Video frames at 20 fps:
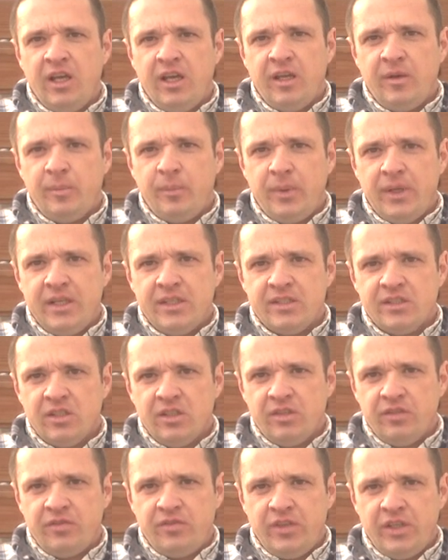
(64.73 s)
and based
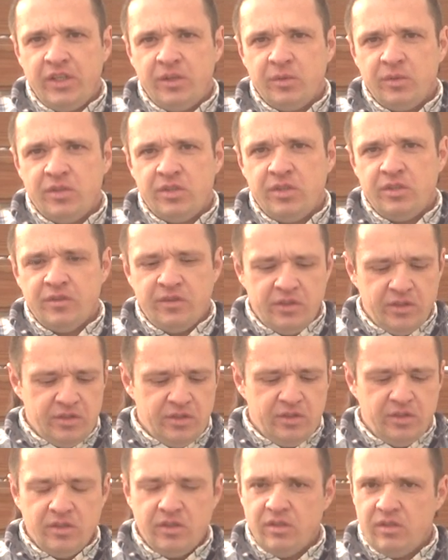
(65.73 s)
on the frequency of
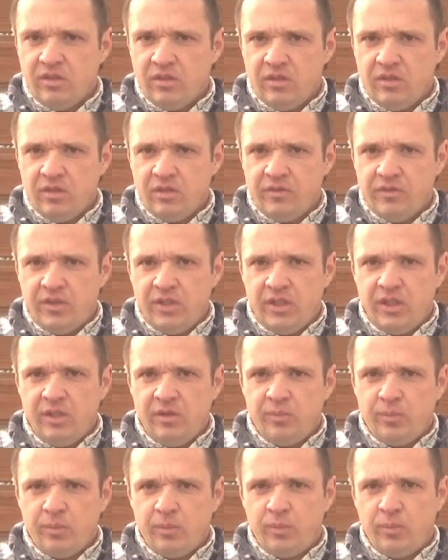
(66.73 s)
the of
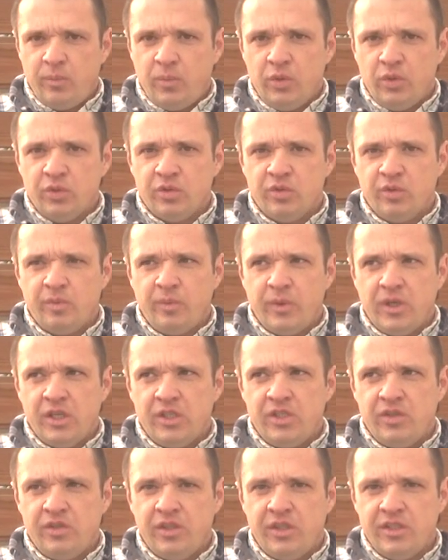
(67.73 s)
the pulse width
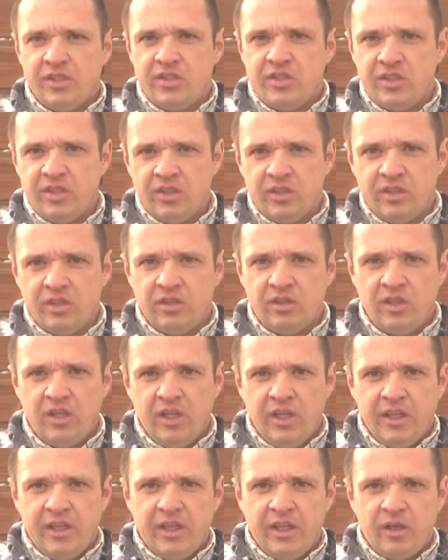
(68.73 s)
modulated signal
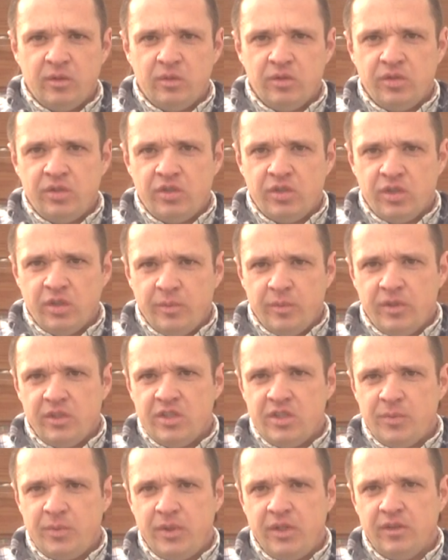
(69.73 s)
that will determine the
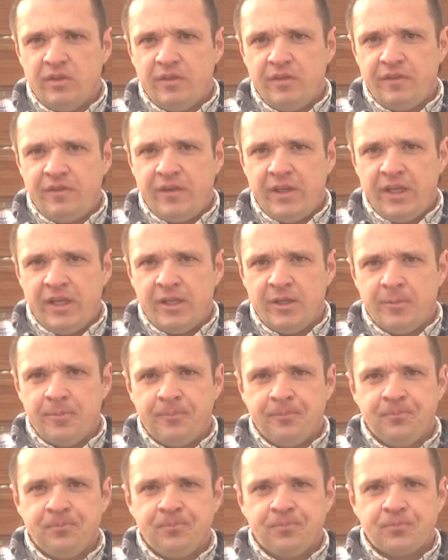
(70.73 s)
speed of the fan.
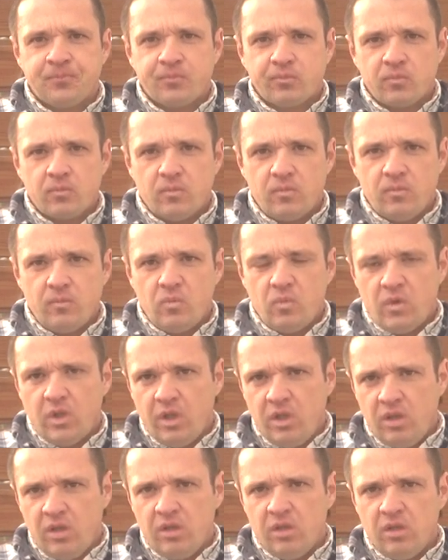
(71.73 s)

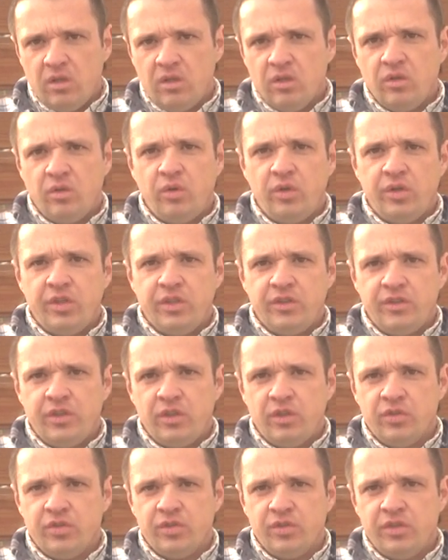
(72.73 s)
Uh, accordingly it
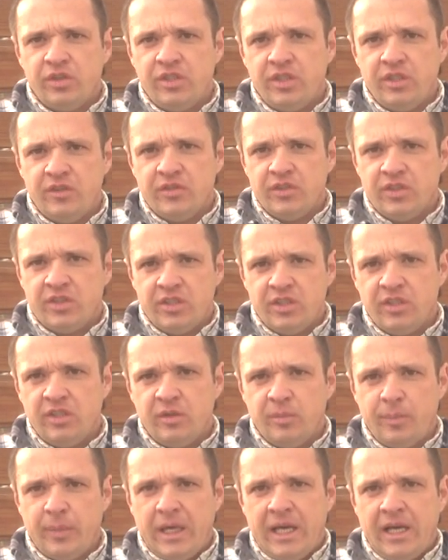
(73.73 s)
also receives a
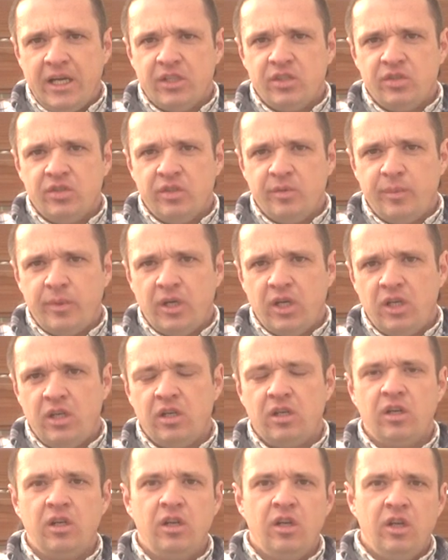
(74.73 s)
signal back to the
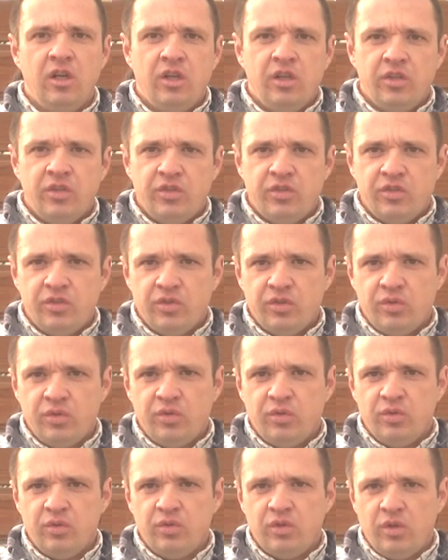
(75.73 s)
miner
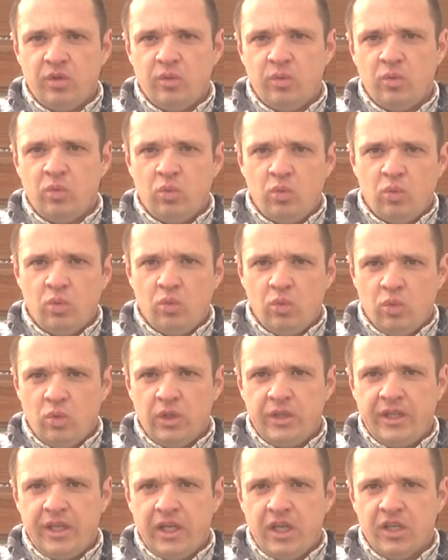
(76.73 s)
to know
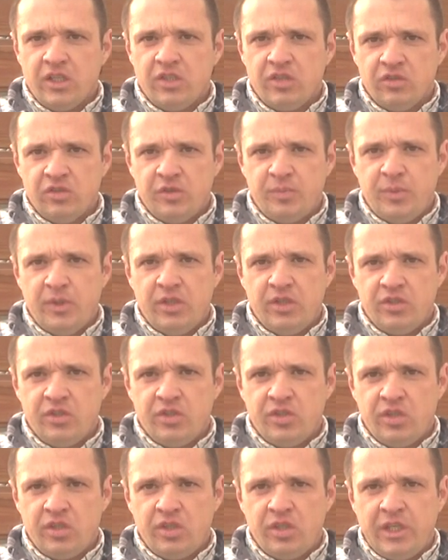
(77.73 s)
what the actual speed
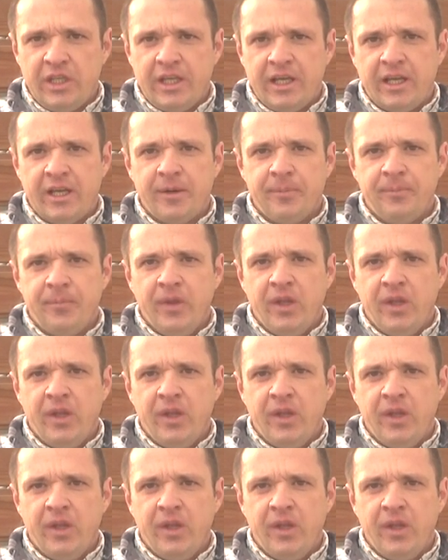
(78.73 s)
it's turning at.